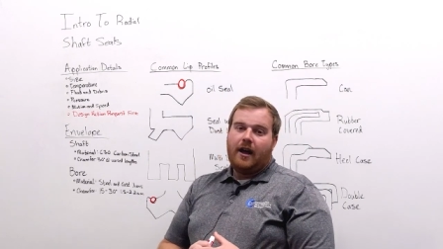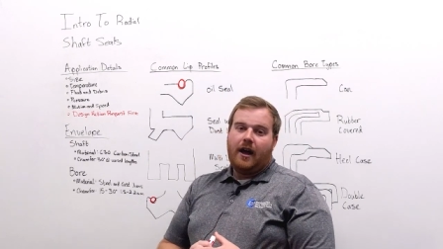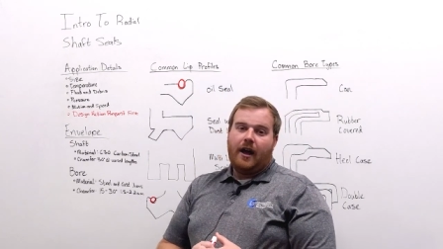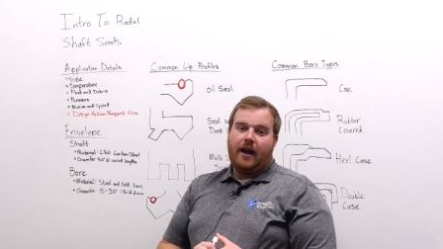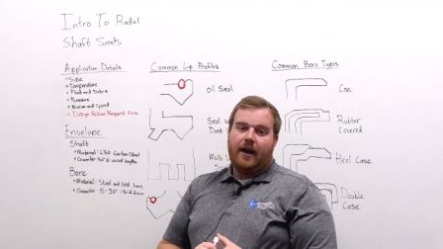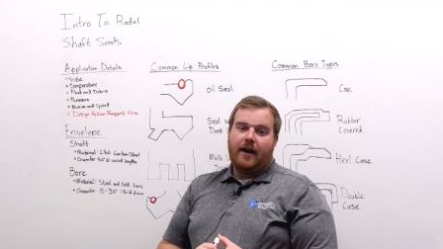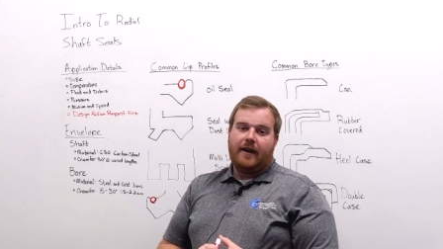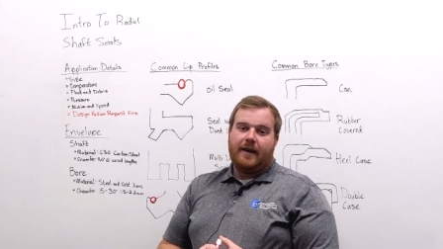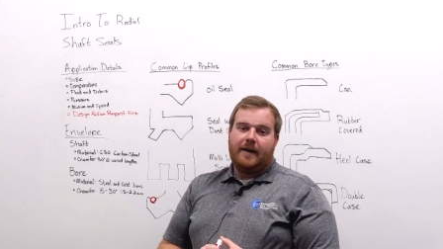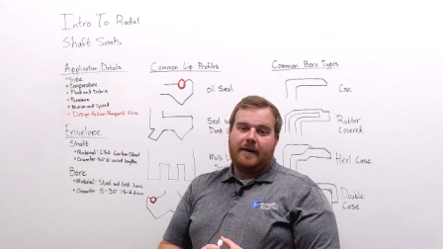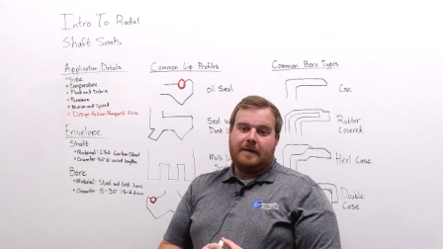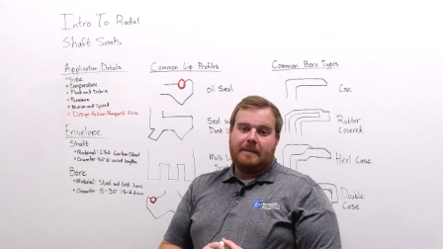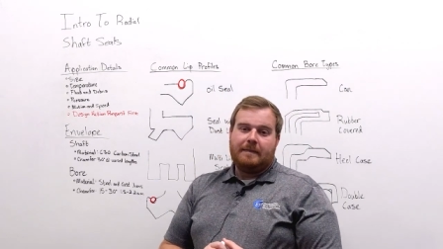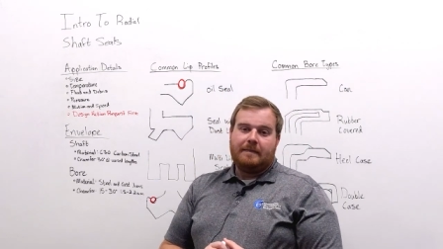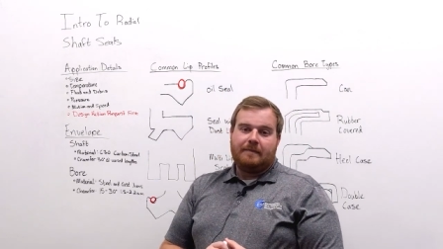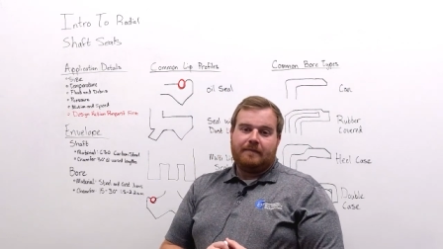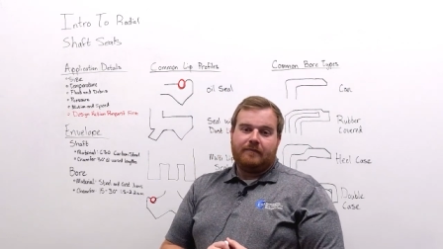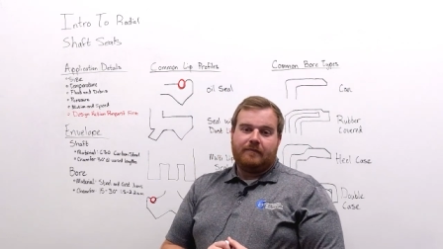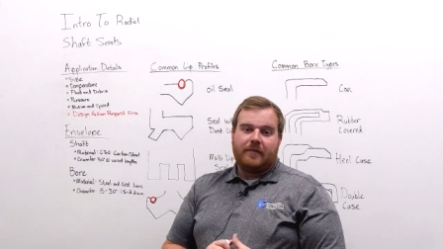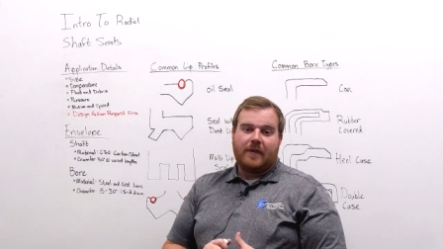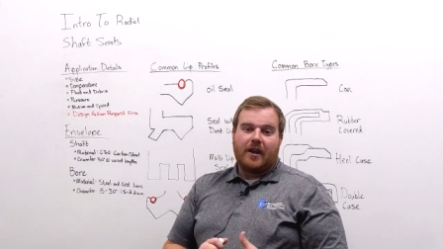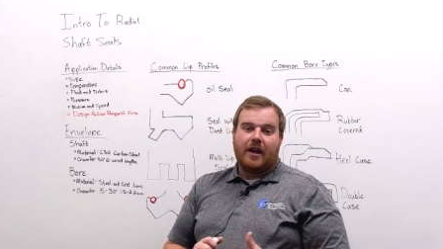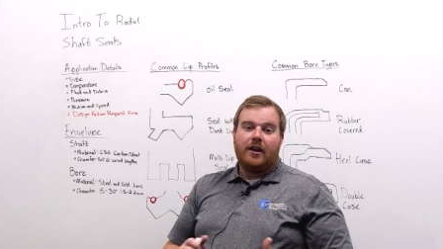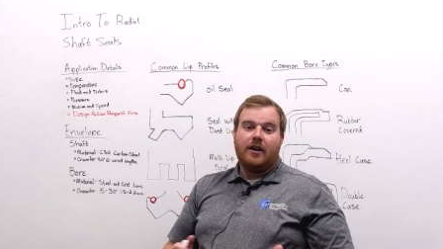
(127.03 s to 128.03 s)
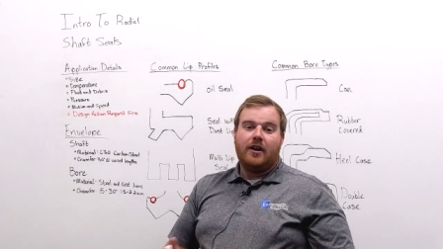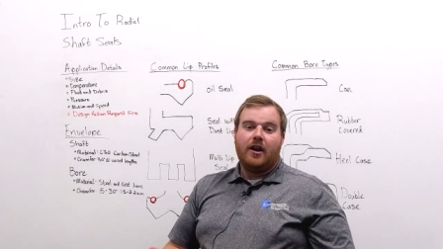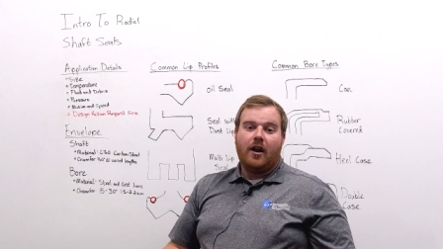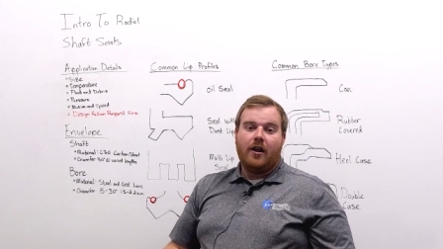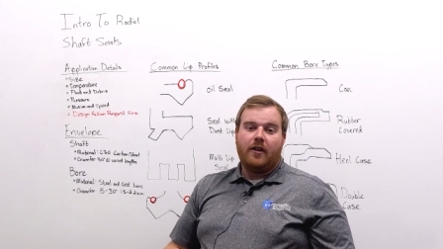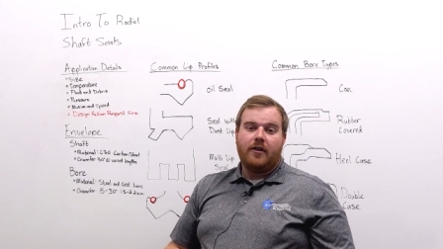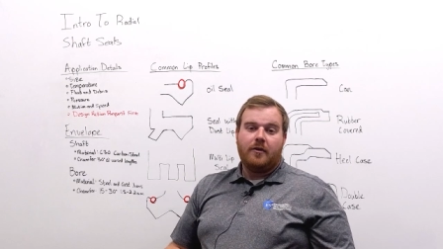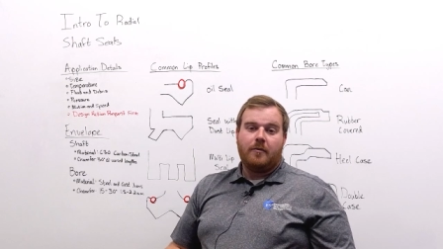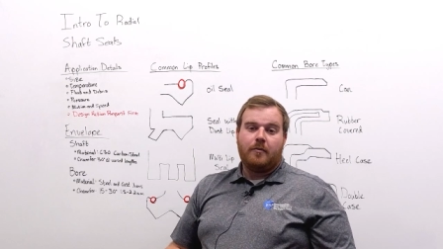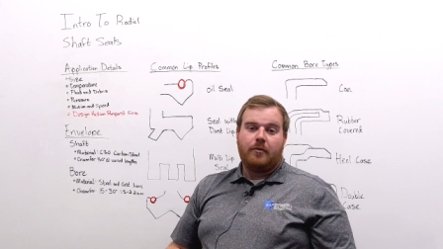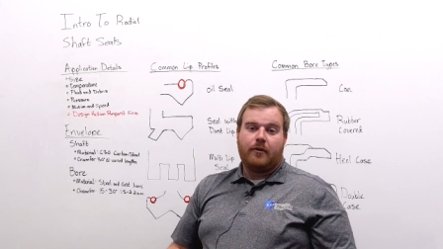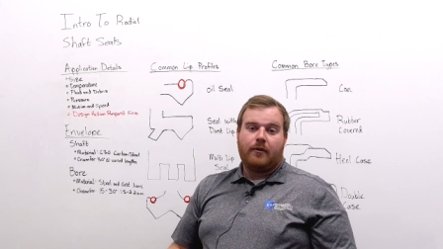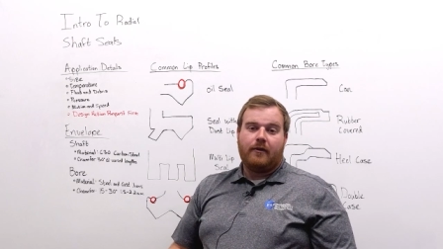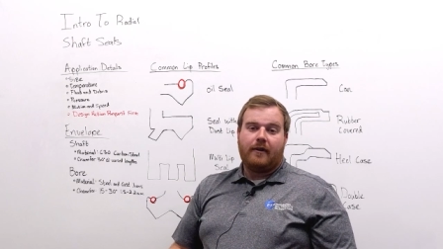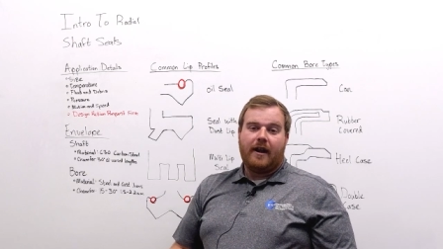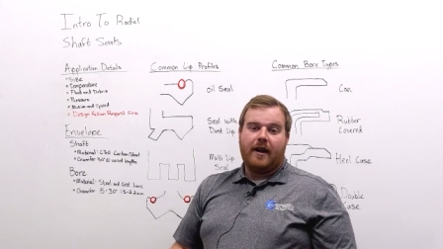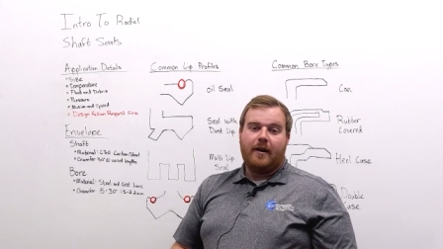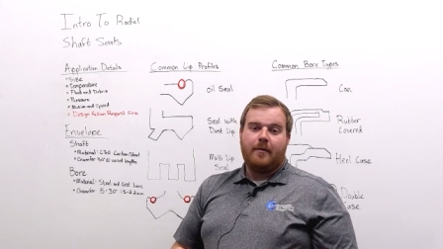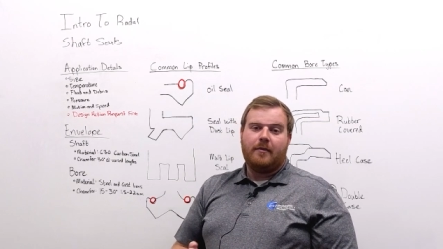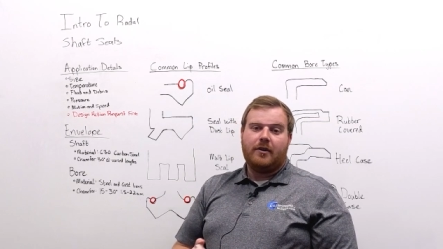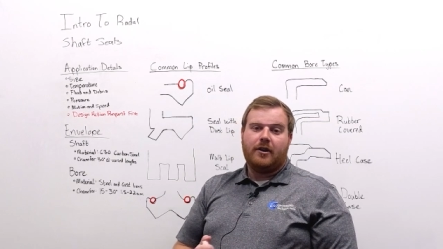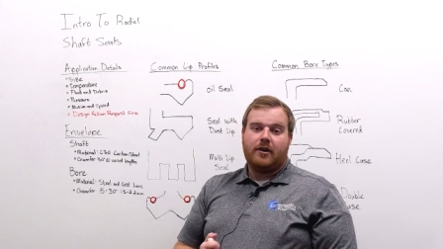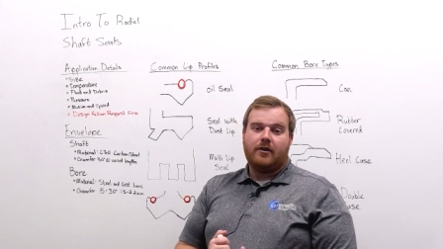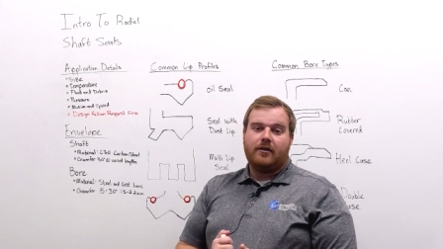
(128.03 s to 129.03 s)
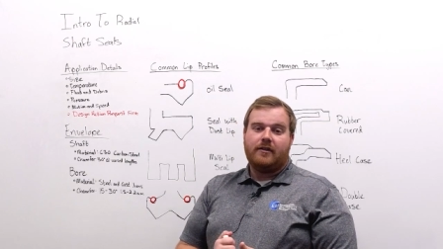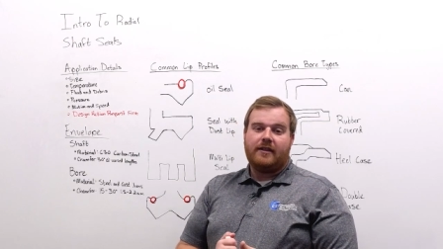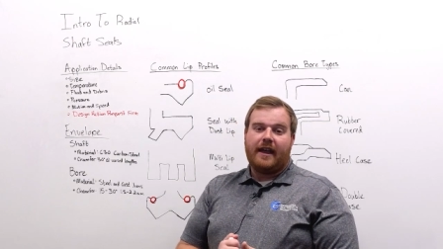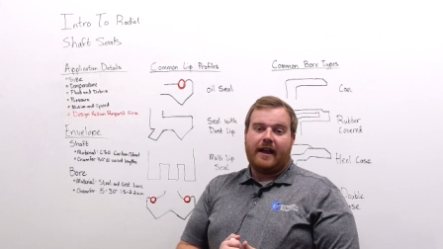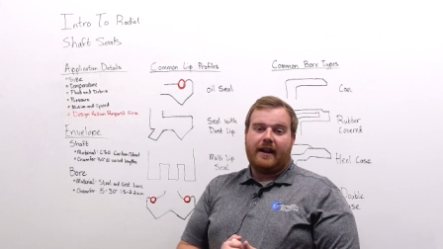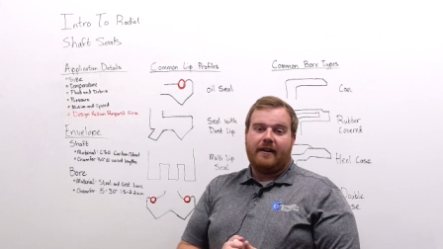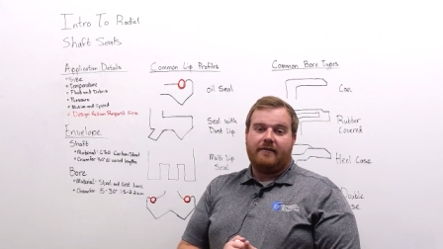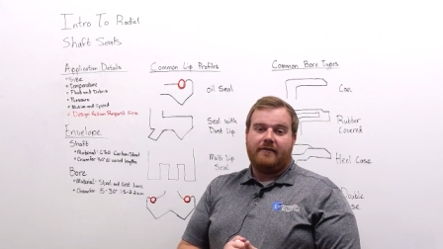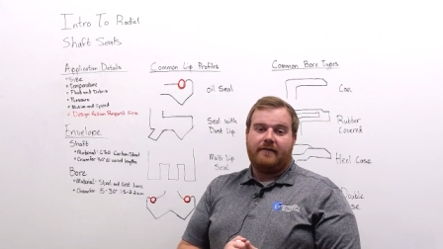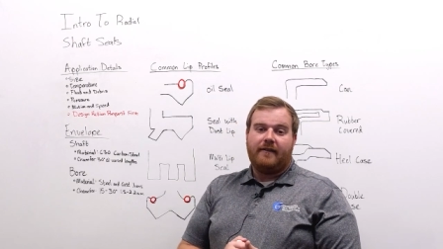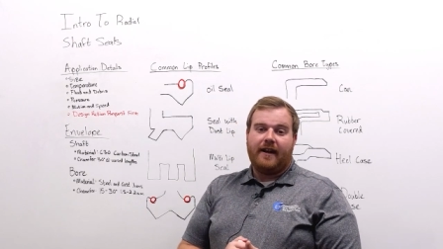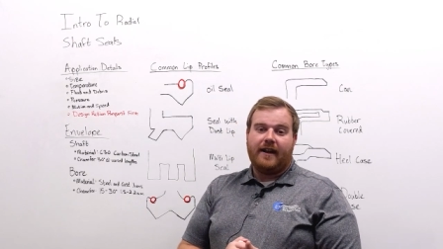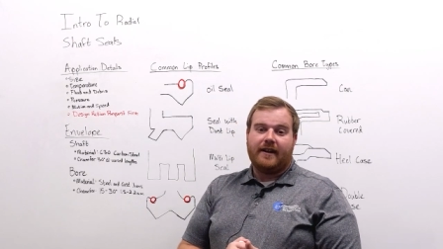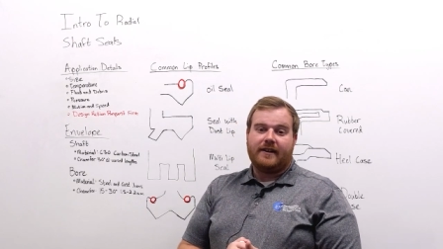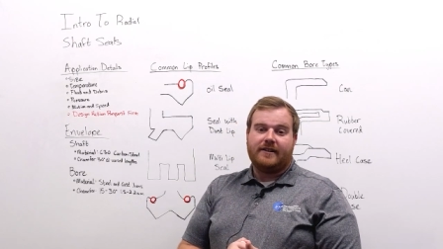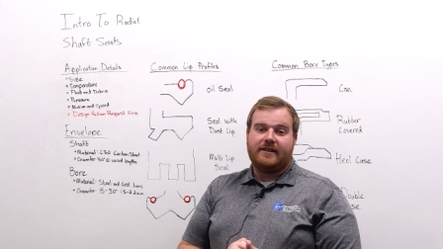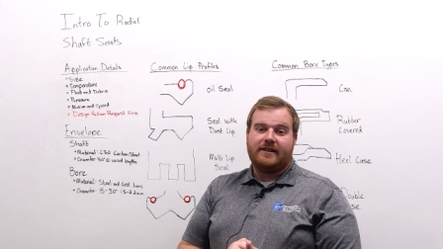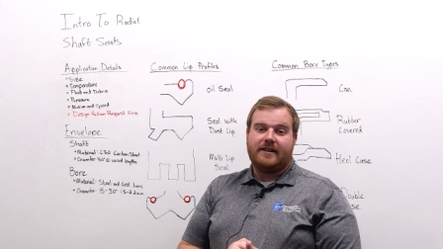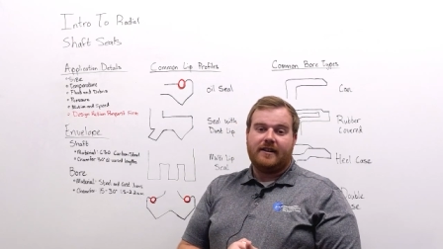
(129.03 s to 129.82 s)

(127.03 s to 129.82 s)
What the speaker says: Another parameter that affects